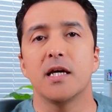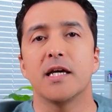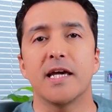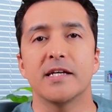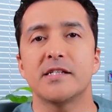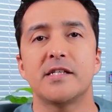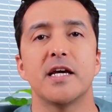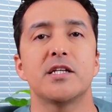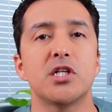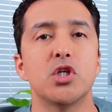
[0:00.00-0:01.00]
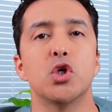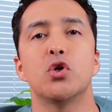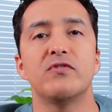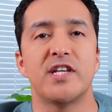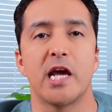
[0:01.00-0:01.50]
against that
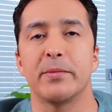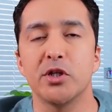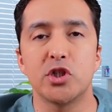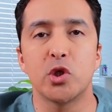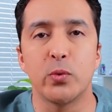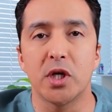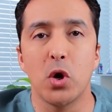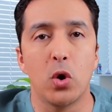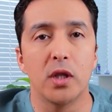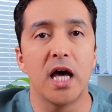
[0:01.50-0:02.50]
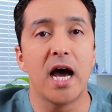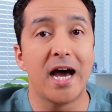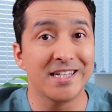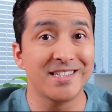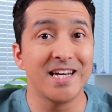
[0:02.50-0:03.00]
nerve damage we call
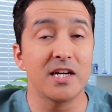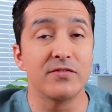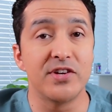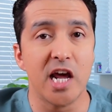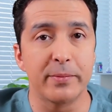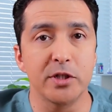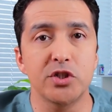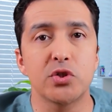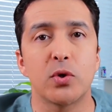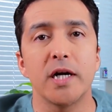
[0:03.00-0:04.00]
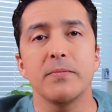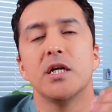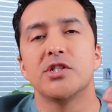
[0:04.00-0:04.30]
oxidative damage, right?